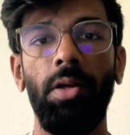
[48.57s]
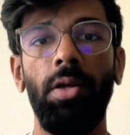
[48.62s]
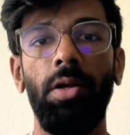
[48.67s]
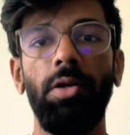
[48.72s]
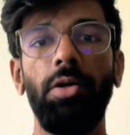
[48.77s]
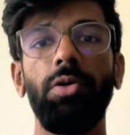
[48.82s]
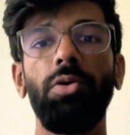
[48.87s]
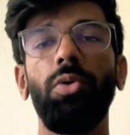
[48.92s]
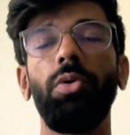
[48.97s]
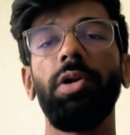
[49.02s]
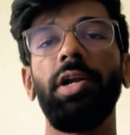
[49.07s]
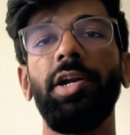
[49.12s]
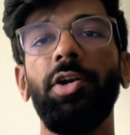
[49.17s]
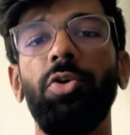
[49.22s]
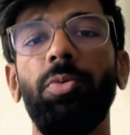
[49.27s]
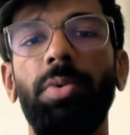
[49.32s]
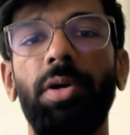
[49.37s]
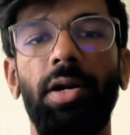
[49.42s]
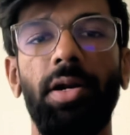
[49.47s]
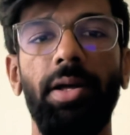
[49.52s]
You don't need
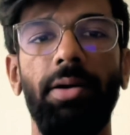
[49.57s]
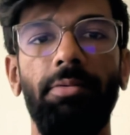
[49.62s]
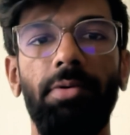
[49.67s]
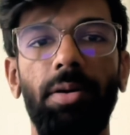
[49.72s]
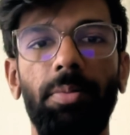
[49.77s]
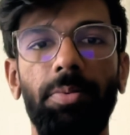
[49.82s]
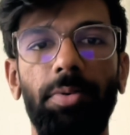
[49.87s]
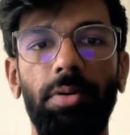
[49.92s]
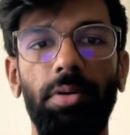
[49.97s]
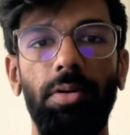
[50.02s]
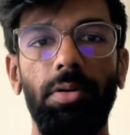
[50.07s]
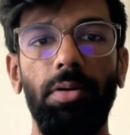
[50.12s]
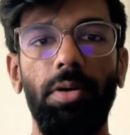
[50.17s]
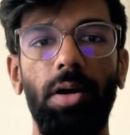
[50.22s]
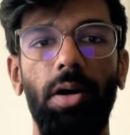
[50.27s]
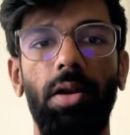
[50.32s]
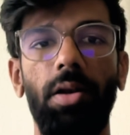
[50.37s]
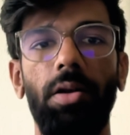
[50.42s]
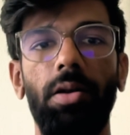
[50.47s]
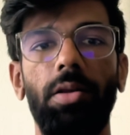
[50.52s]
to be a developer
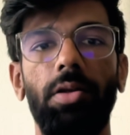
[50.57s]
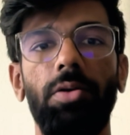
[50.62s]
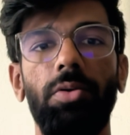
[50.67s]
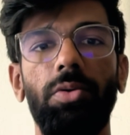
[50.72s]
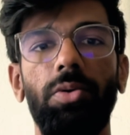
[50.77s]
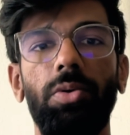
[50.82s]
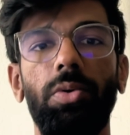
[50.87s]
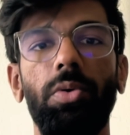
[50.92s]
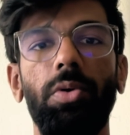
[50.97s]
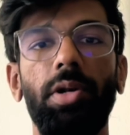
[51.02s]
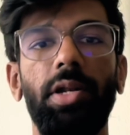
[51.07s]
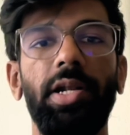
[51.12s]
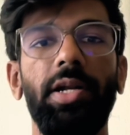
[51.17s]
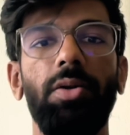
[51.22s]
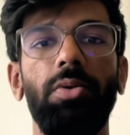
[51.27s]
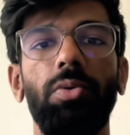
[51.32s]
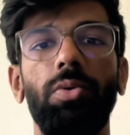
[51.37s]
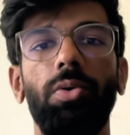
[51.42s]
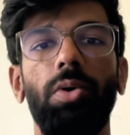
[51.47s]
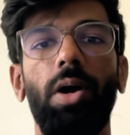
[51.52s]
and you don't
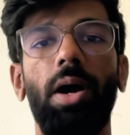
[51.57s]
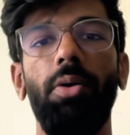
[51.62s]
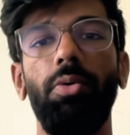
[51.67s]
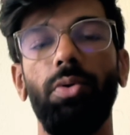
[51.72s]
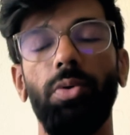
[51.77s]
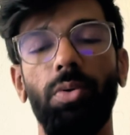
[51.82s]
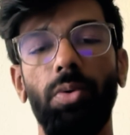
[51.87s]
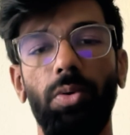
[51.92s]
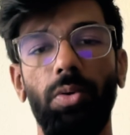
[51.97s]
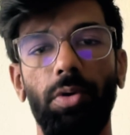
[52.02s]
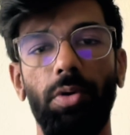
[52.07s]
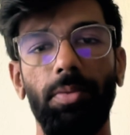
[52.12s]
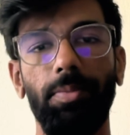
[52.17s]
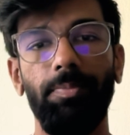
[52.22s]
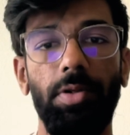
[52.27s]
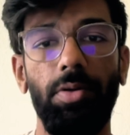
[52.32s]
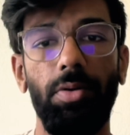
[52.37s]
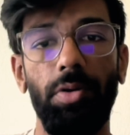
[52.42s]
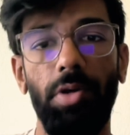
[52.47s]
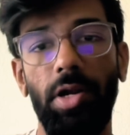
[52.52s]
need to know how to code.
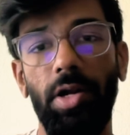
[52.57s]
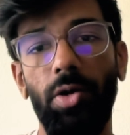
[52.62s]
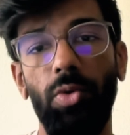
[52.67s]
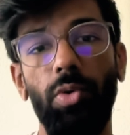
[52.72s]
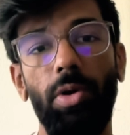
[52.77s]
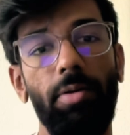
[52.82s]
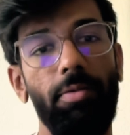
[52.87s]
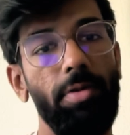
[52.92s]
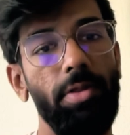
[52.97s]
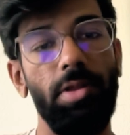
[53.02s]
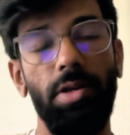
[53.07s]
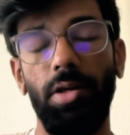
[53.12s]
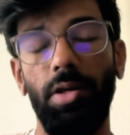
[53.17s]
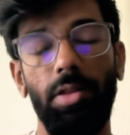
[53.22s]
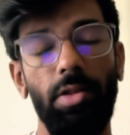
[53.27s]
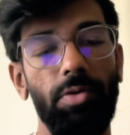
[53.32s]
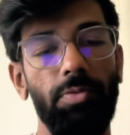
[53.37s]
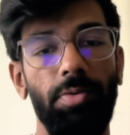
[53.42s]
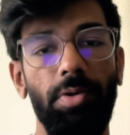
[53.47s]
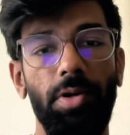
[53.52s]
You can do everything in
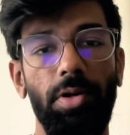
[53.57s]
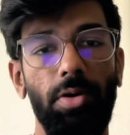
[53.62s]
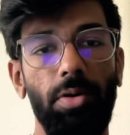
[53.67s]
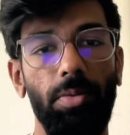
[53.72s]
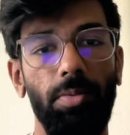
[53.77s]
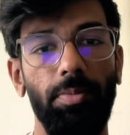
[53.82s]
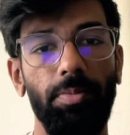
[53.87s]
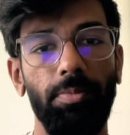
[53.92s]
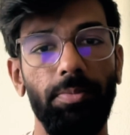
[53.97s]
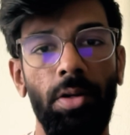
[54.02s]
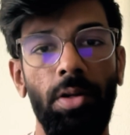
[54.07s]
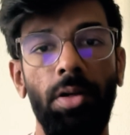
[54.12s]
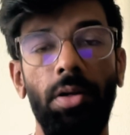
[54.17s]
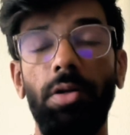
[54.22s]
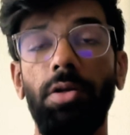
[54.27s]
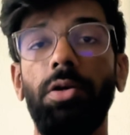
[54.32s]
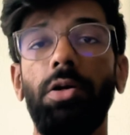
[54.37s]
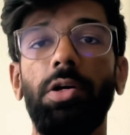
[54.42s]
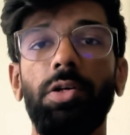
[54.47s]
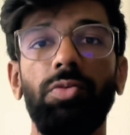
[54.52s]
this video.
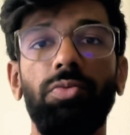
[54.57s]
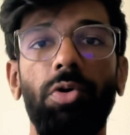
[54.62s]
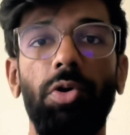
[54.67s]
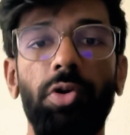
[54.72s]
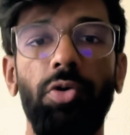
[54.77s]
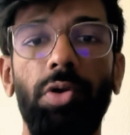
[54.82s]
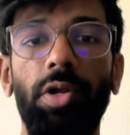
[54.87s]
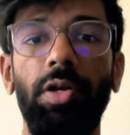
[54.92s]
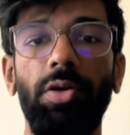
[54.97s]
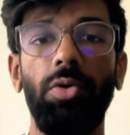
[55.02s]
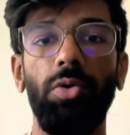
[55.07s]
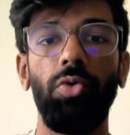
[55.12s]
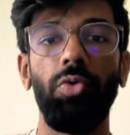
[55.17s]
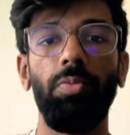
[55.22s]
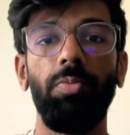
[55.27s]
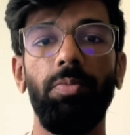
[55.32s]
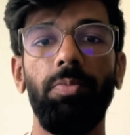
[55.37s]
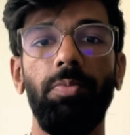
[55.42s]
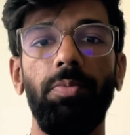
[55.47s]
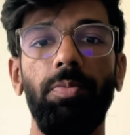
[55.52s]
Here's what you need to
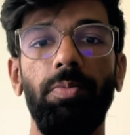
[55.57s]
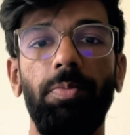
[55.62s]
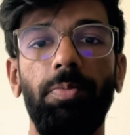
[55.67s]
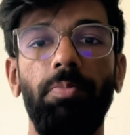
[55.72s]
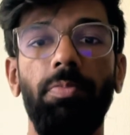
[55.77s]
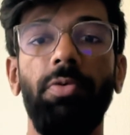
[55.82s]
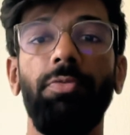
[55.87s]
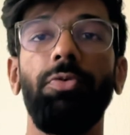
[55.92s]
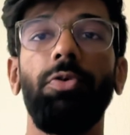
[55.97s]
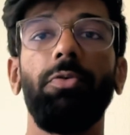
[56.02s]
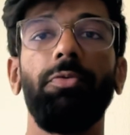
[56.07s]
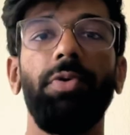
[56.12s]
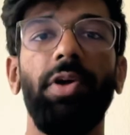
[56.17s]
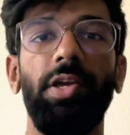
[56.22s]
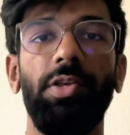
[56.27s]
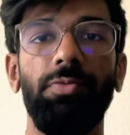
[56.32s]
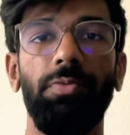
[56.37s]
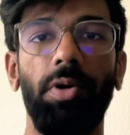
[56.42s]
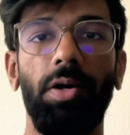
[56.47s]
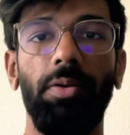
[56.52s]
do before
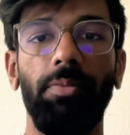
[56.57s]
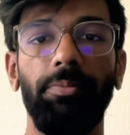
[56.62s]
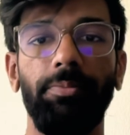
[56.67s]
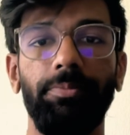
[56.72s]
phase 1.